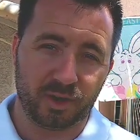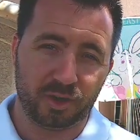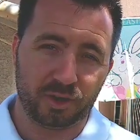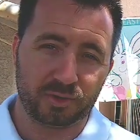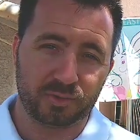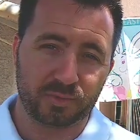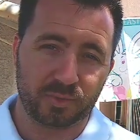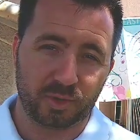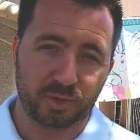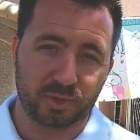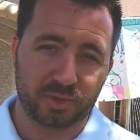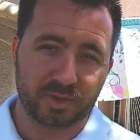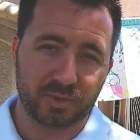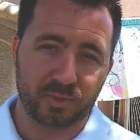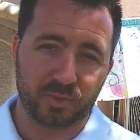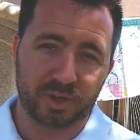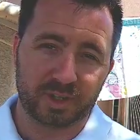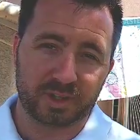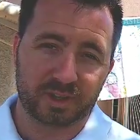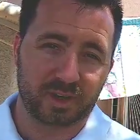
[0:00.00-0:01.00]
owed more
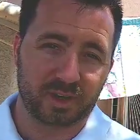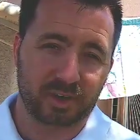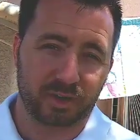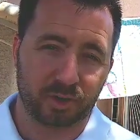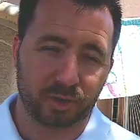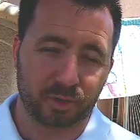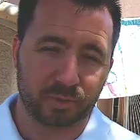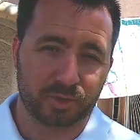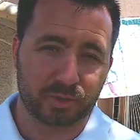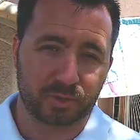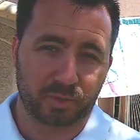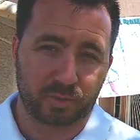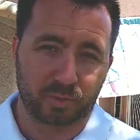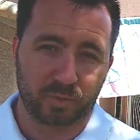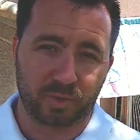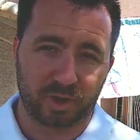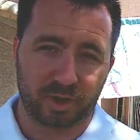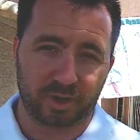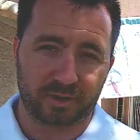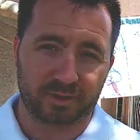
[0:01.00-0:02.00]
than what their homes
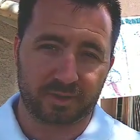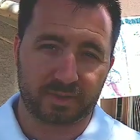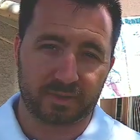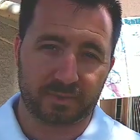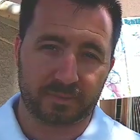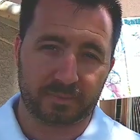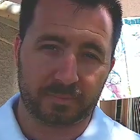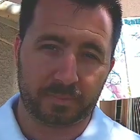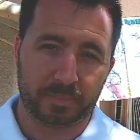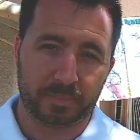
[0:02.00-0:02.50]
were worth.